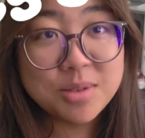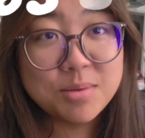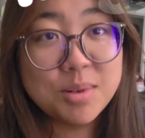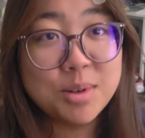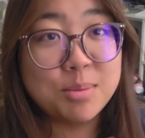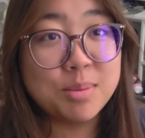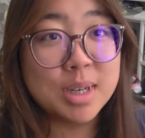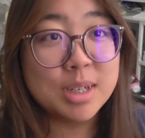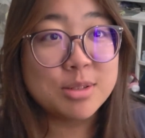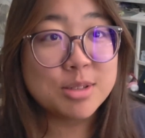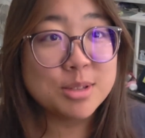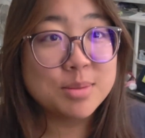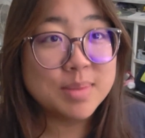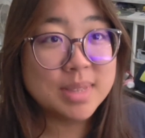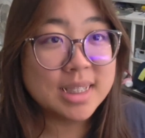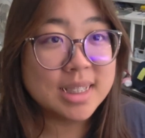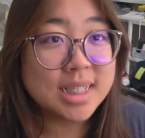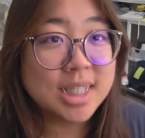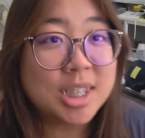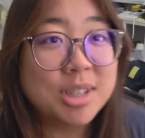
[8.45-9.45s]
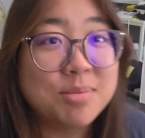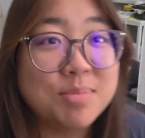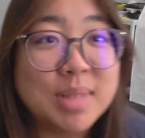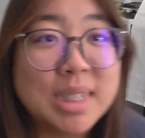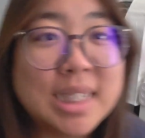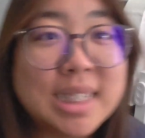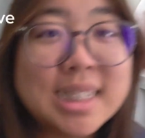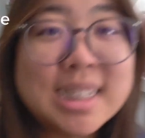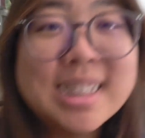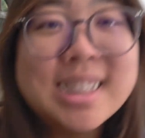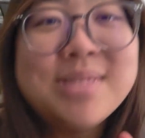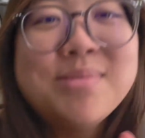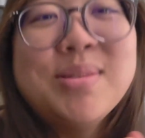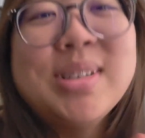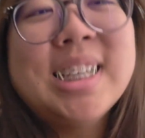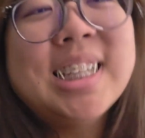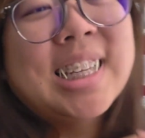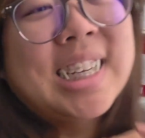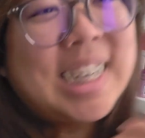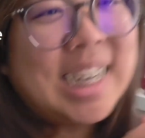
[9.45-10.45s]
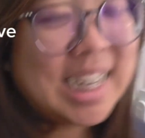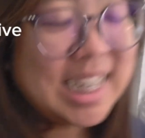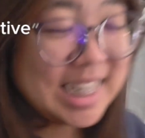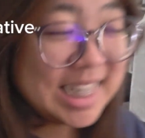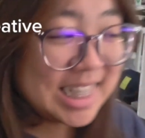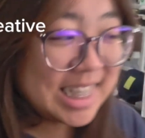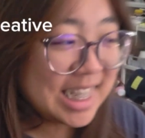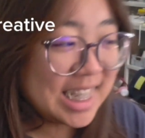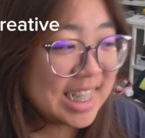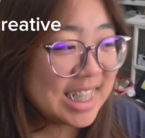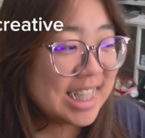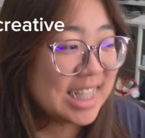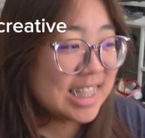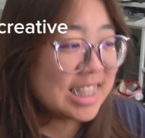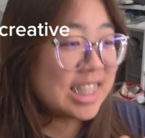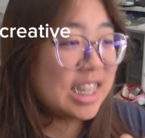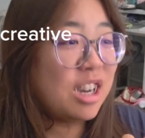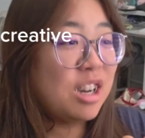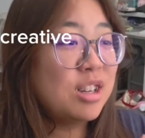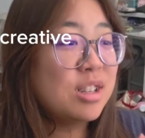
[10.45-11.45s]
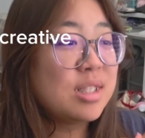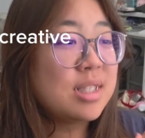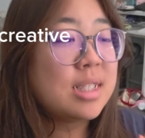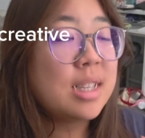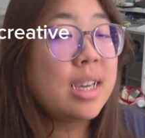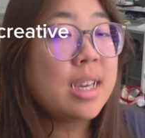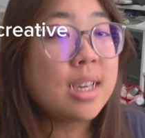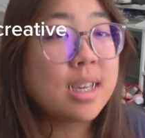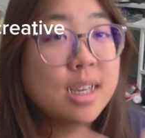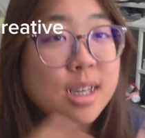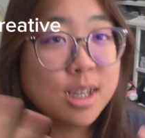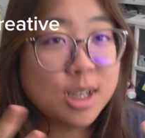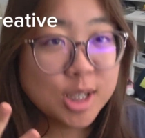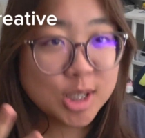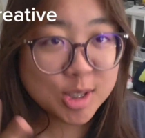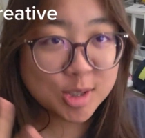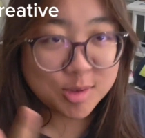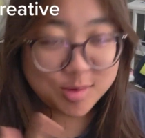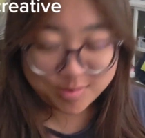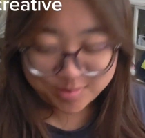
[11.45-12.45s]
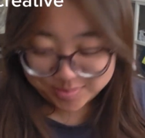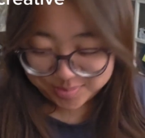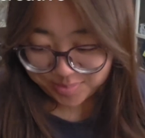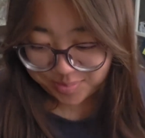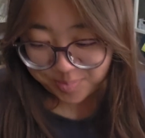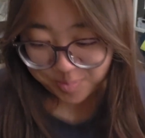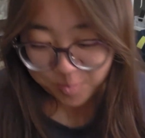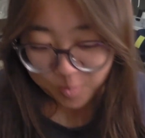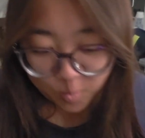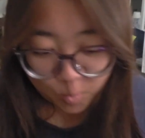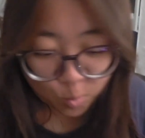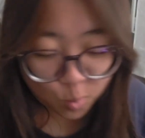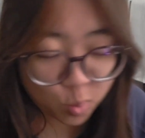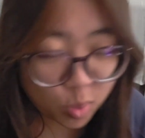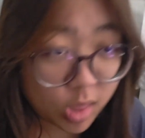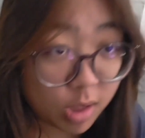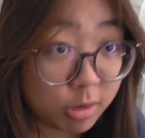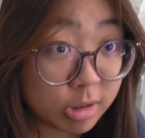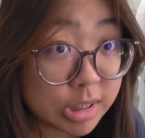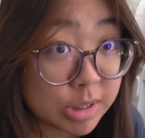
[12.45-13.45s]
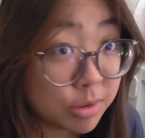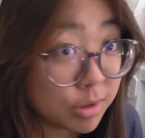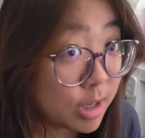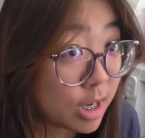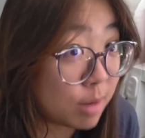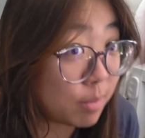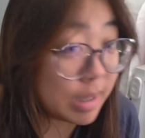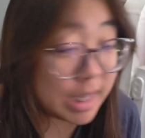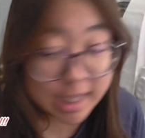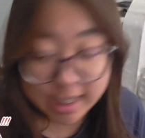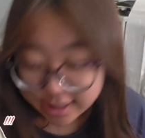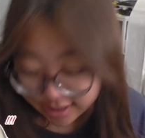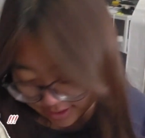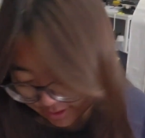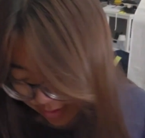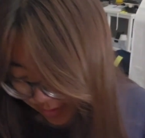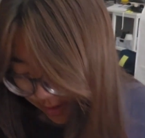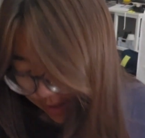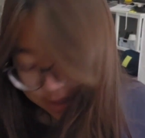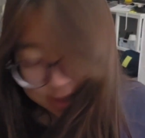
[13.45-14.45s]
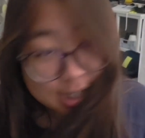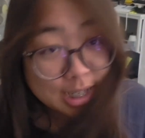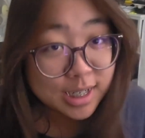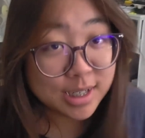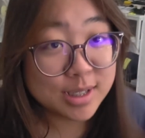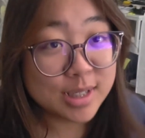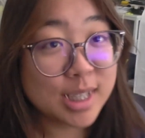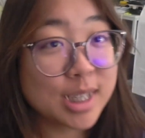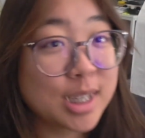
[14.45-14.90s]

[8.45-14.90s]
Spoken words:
Well, my room is a mess, but that kind of tells like what's going on in my head right now,